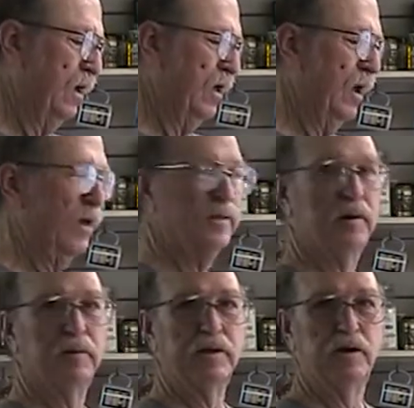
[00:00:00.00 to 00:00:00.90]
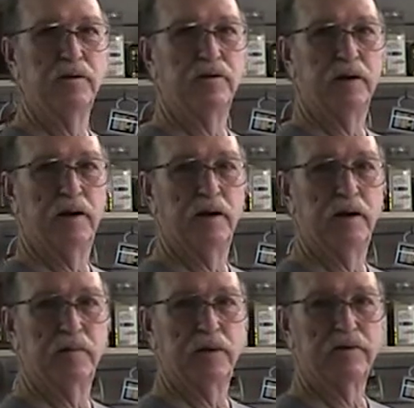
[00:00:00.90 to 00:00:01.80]
and they reduce the
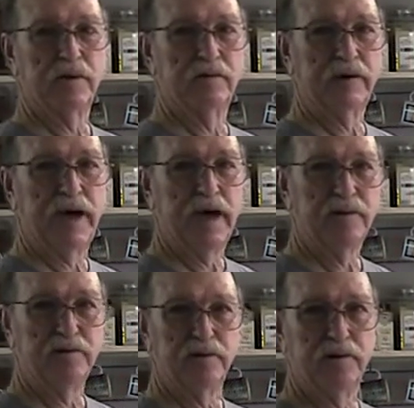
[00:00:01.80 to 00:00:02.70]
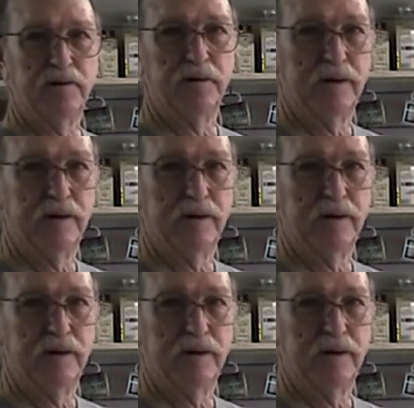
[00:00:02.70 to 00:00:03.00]
risk of cancer